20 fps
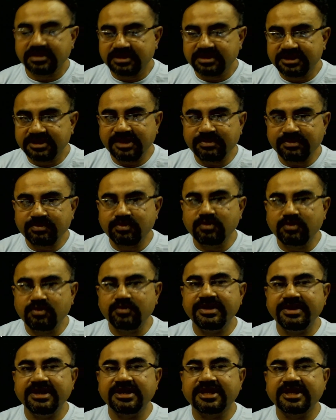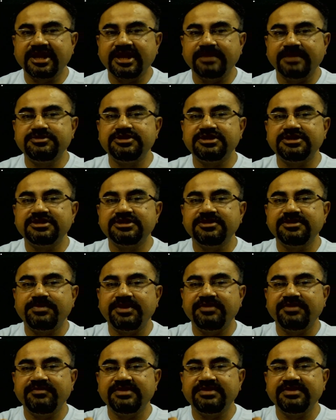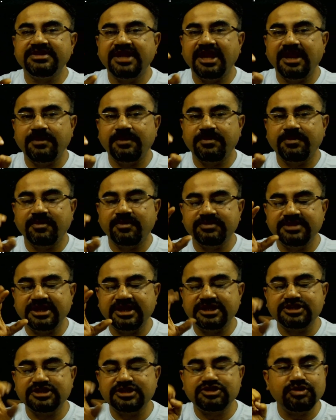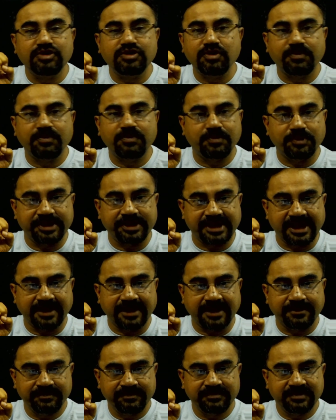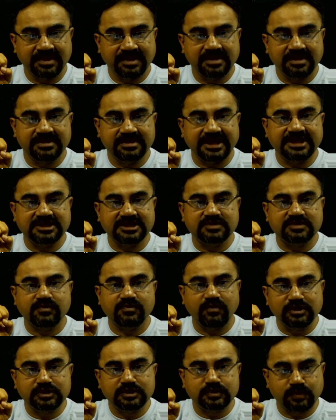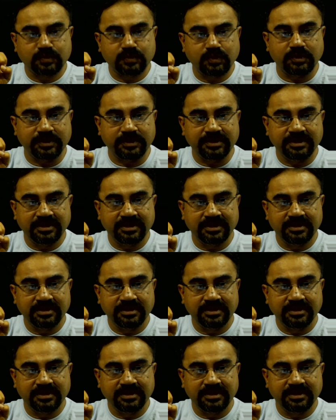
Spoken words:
They move and capture the prey with the help of their pseudopodia, that is false food,